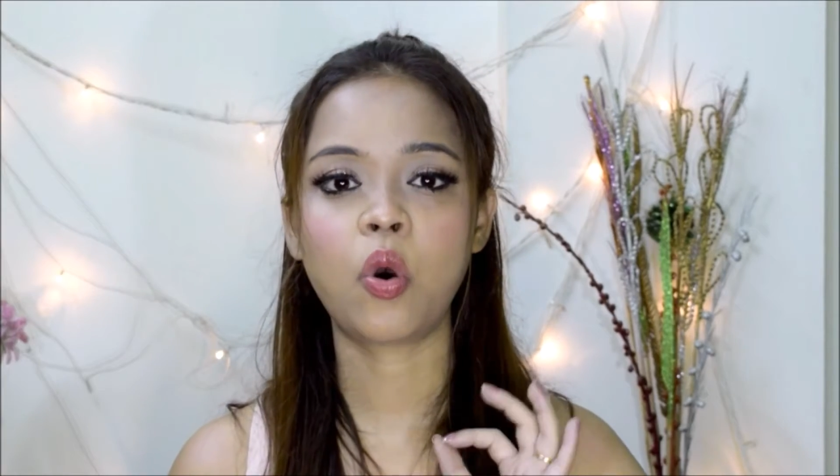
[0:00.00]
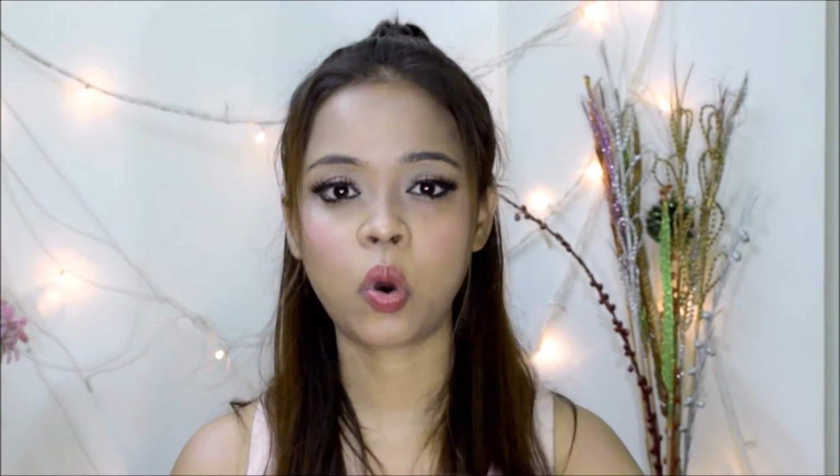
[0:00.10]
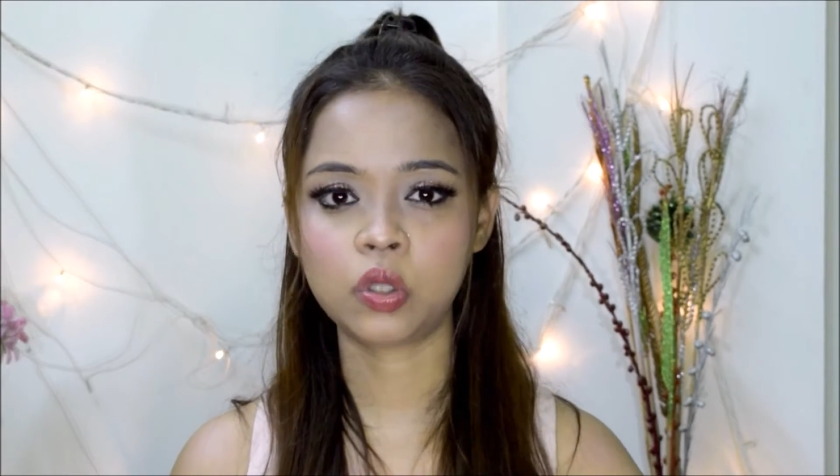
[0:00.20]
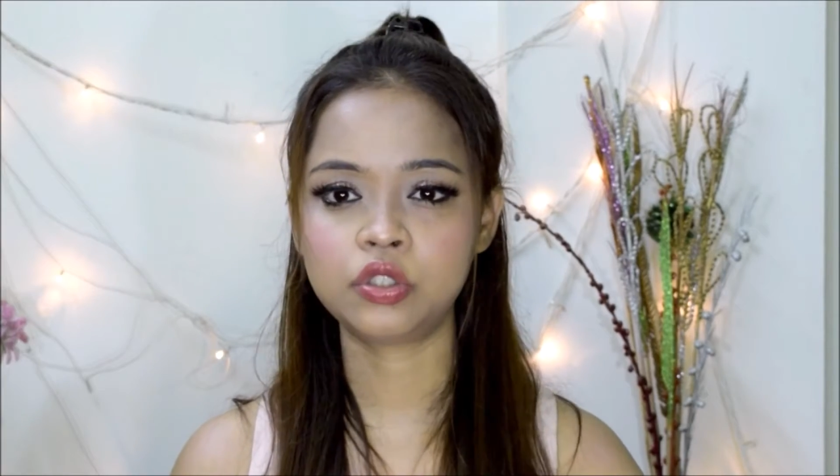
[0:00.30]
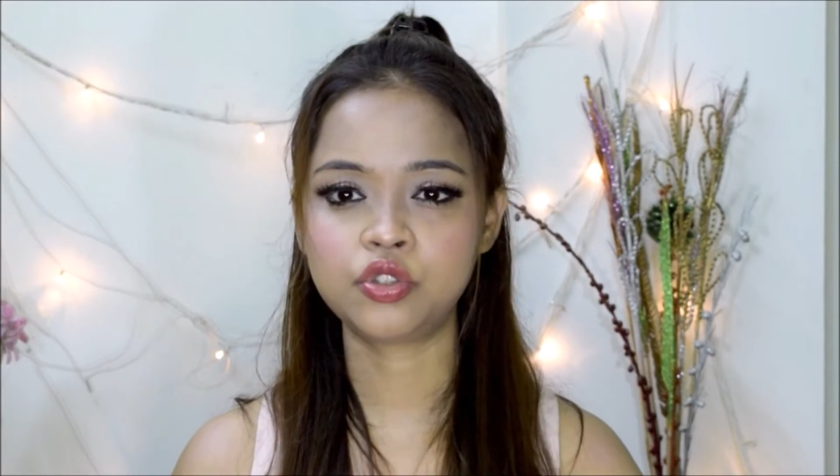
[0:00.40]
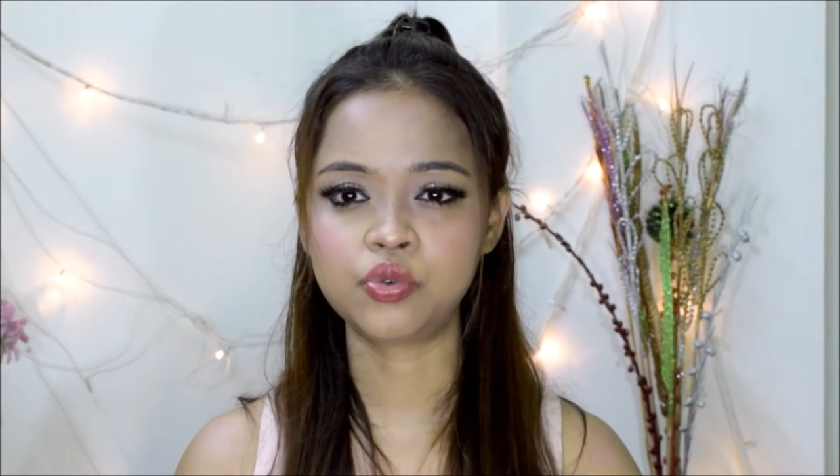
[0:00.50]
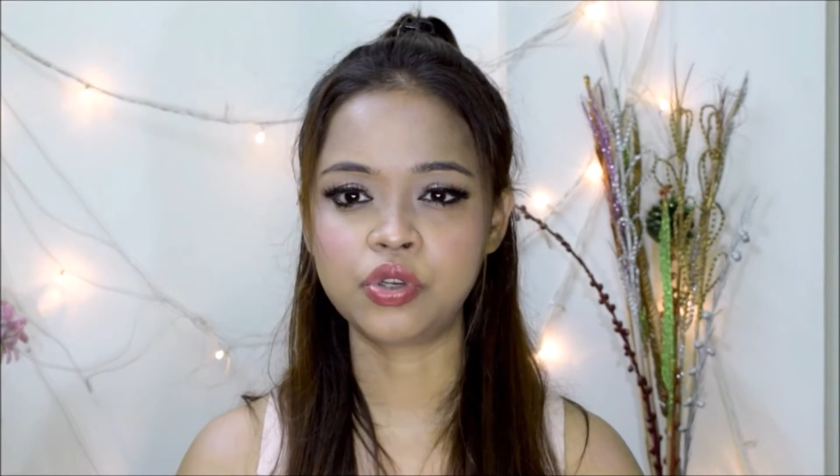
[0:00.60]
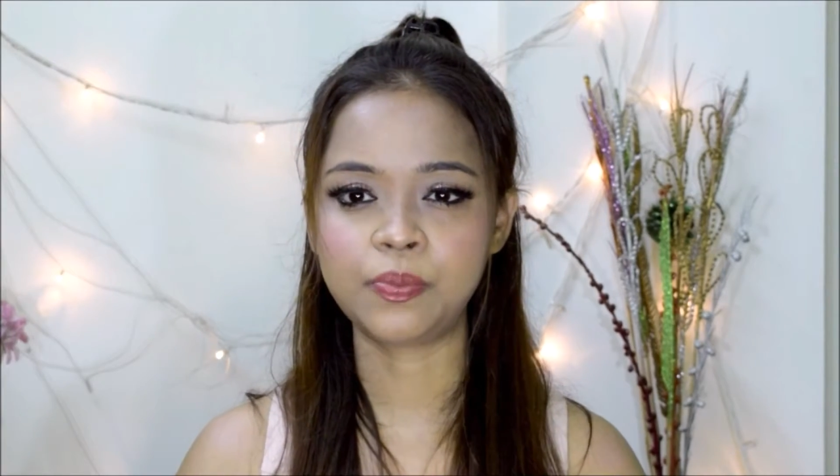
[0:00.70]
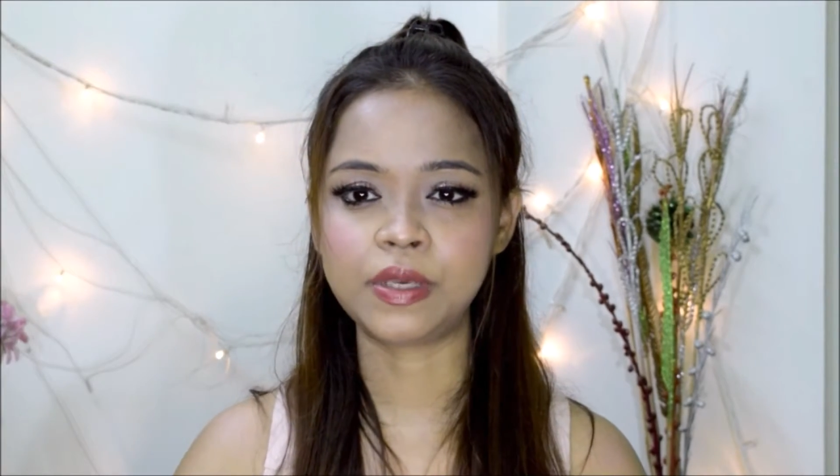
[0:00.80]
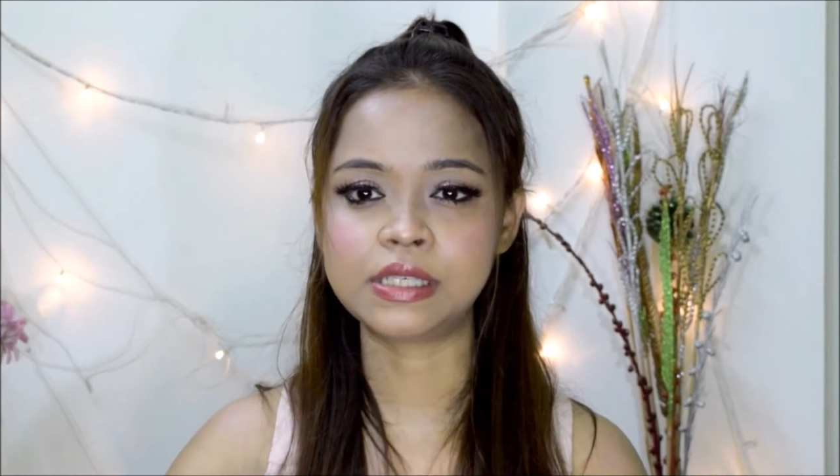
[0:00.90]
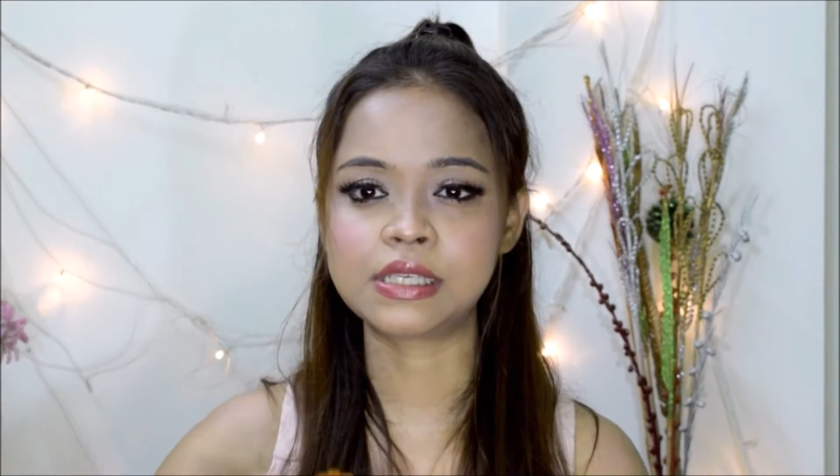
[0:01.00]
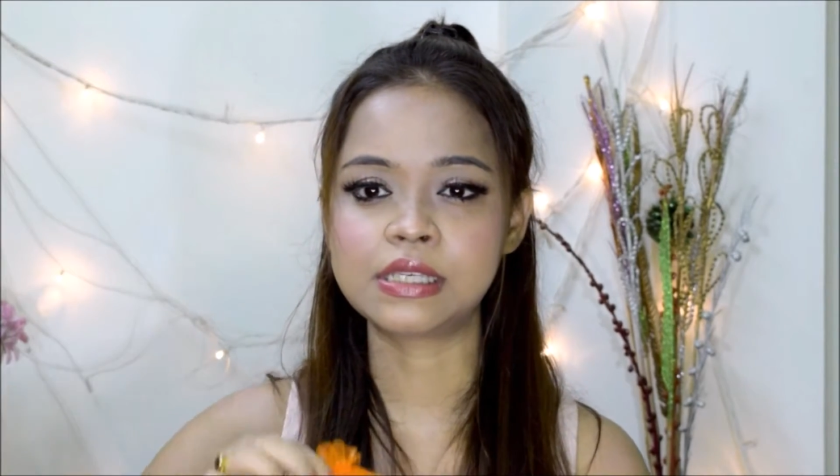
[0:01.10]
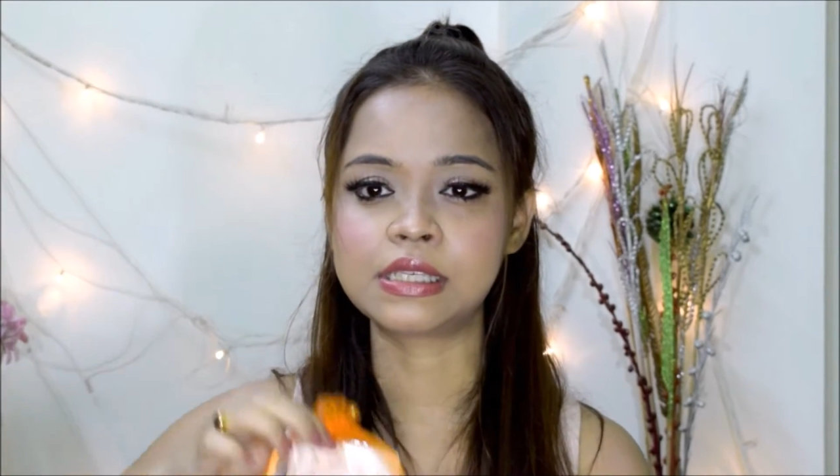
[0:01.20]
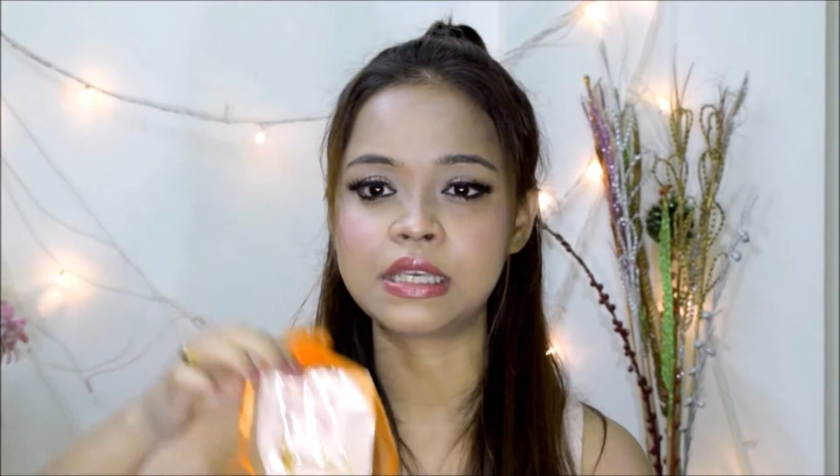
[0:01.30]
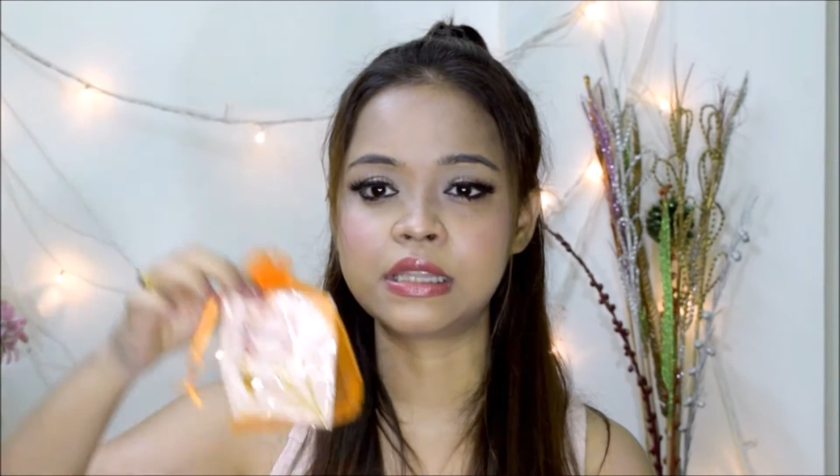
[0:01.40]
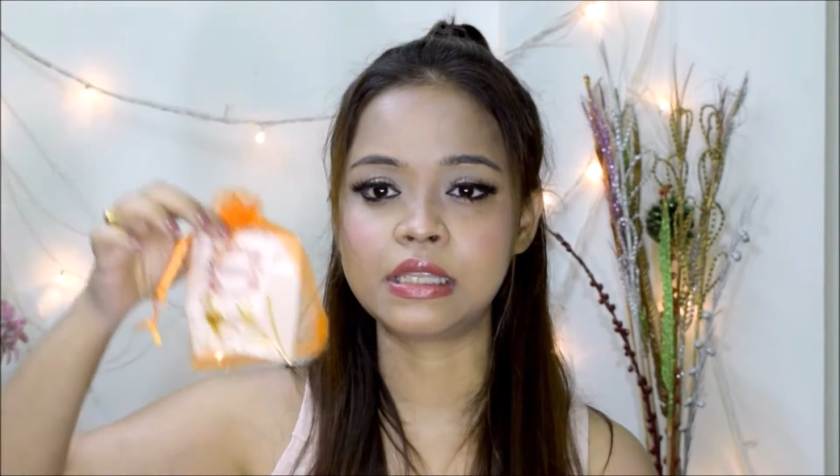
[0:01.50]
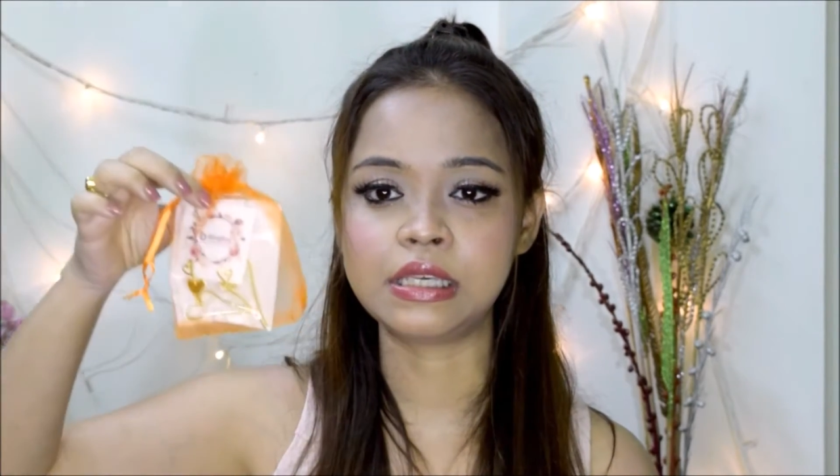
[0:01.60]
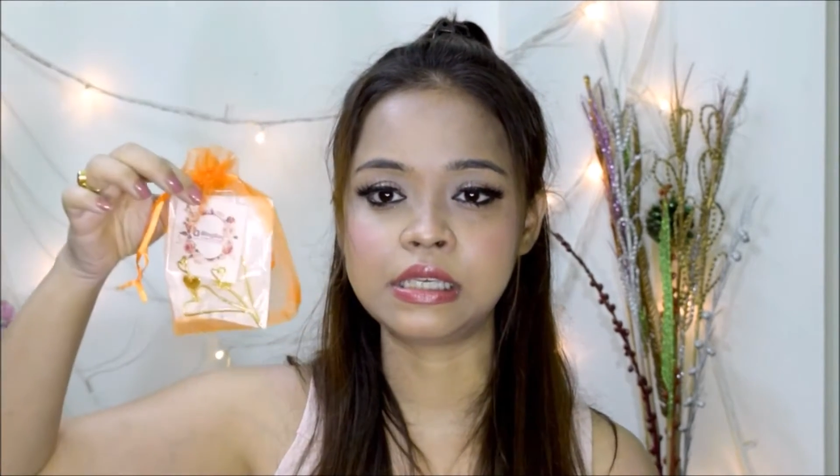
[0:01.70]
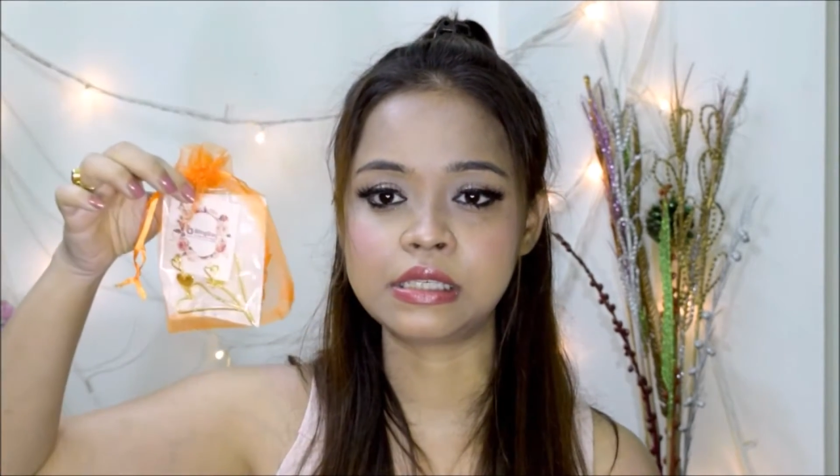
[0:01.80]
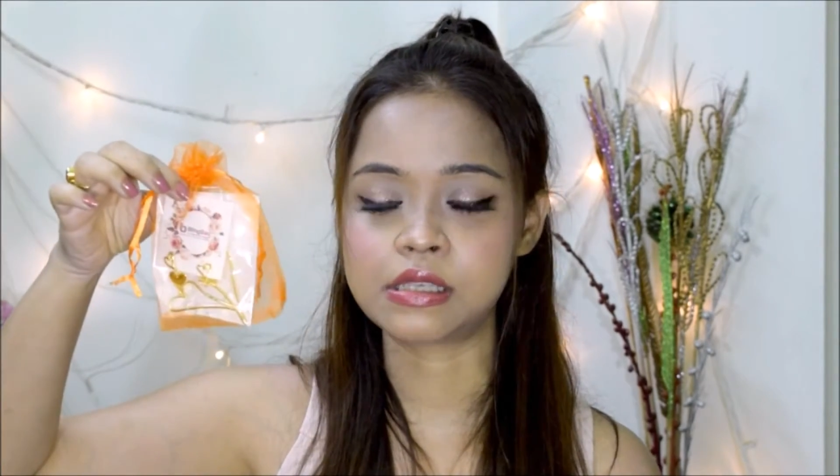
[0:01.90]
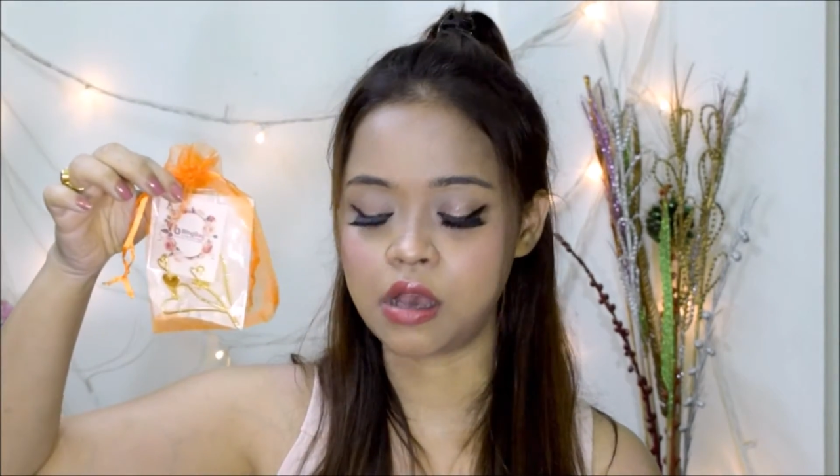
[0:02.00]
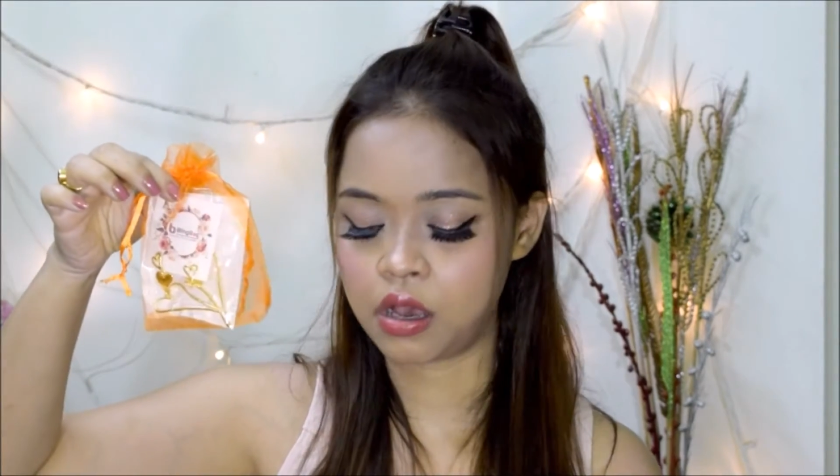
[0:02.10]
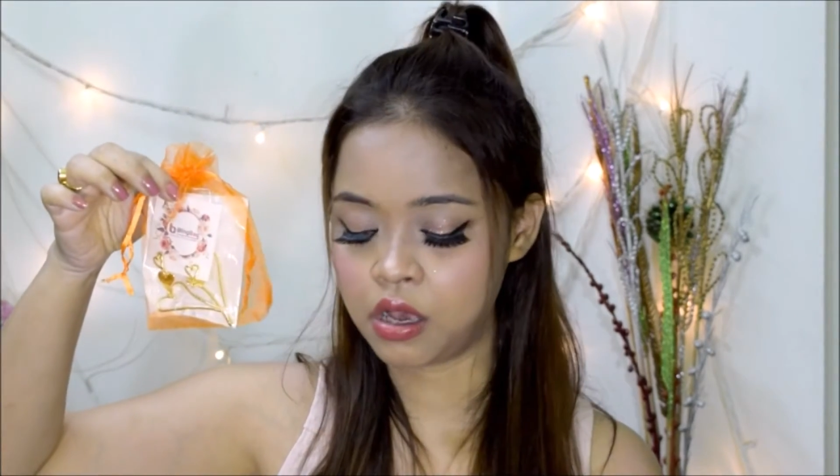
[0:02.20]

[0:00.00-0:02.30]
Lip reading: all the jewelry pieces in these